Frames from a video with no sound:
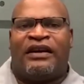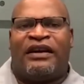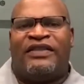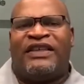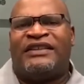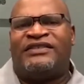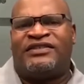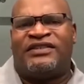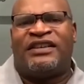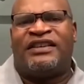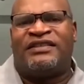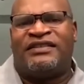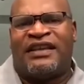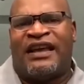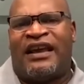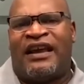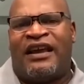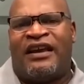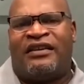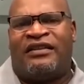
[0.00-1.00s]
That sick and
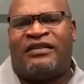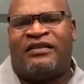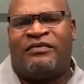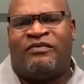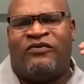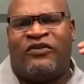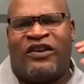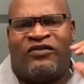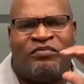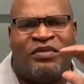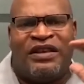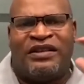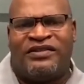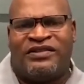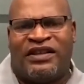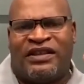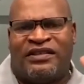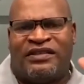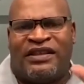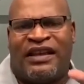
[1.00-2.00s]
tired of being
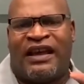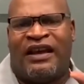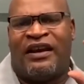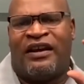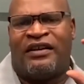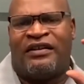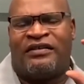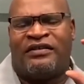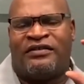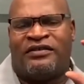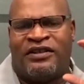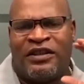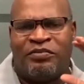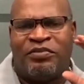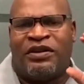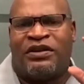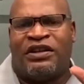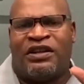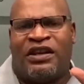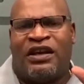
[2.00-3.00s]
sick and tired
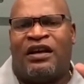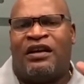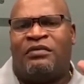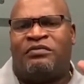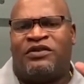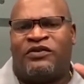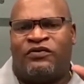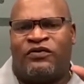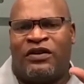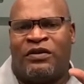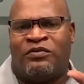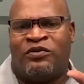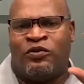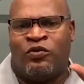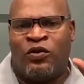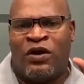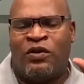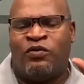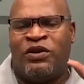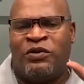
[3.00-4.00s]
typically comes from the
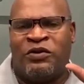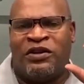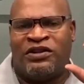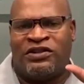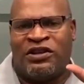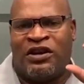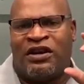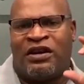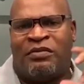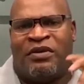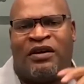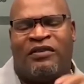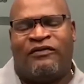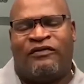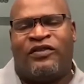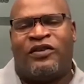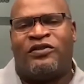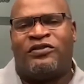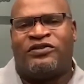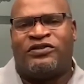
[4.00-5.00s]
one we want to talk about
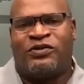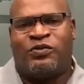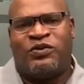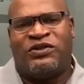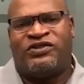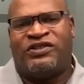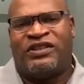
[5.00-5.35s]
first, which